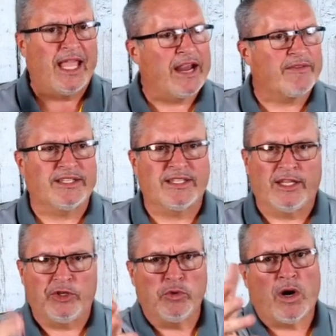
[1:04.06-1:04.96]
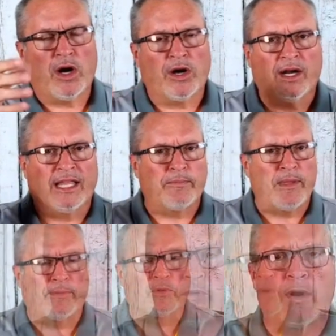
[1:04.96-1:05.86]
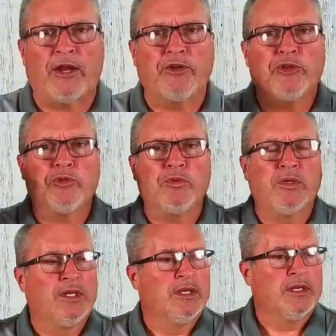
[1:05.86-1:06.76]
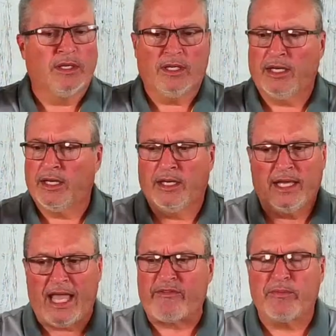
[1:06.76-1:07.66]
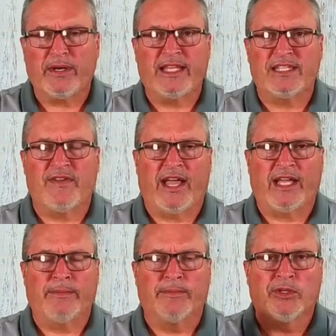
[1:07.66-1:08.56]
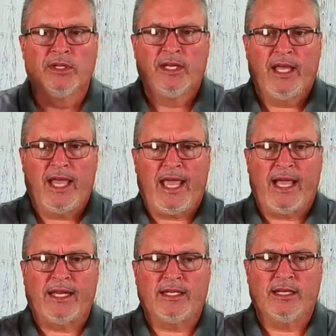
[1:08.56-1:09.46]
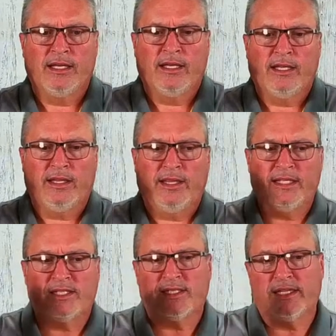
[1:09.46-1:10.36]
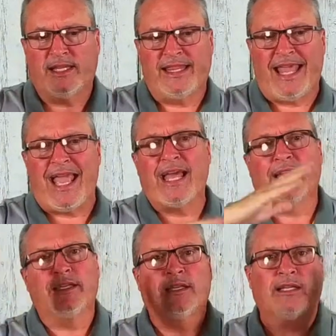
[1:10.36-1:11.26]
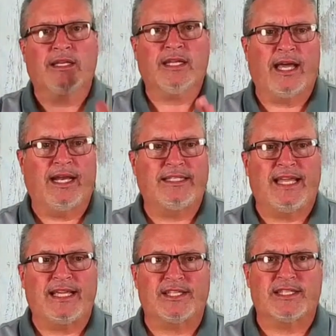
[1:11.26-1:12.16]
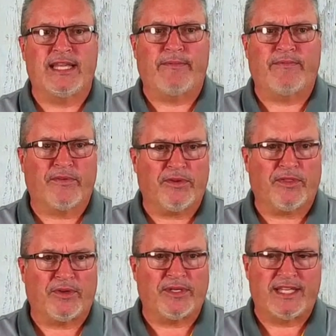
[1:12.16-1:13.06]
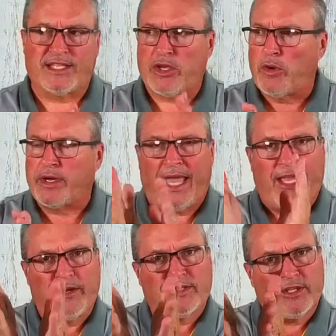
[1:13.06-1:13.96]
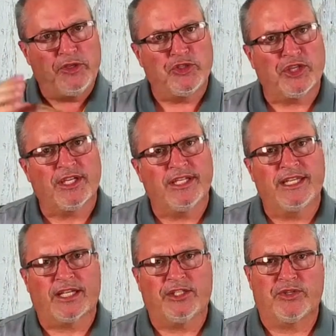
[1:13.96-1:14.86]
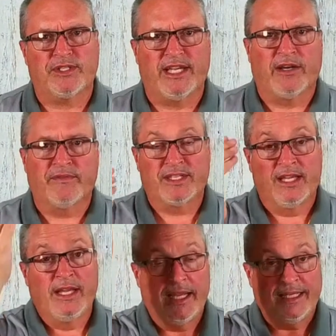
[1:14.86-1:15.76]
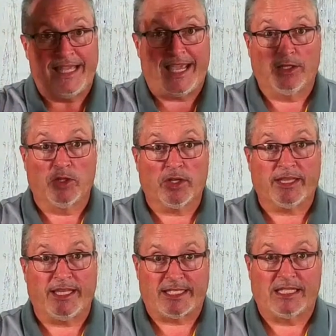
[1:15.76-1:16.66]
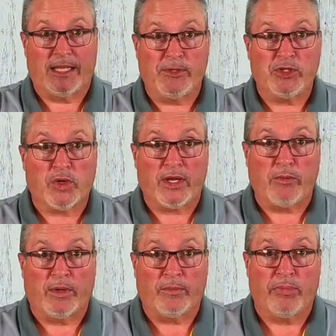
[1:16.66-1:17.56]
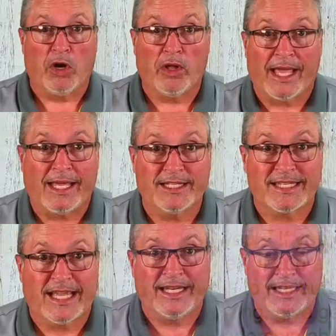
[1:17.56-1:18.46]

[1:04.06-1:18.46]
You are, and the people around you, everybody is valuable. And this then kind of takes a step further and says, okay, here's how you should conduct yourselves. Take a look at this, and let me show you what Paul had to say to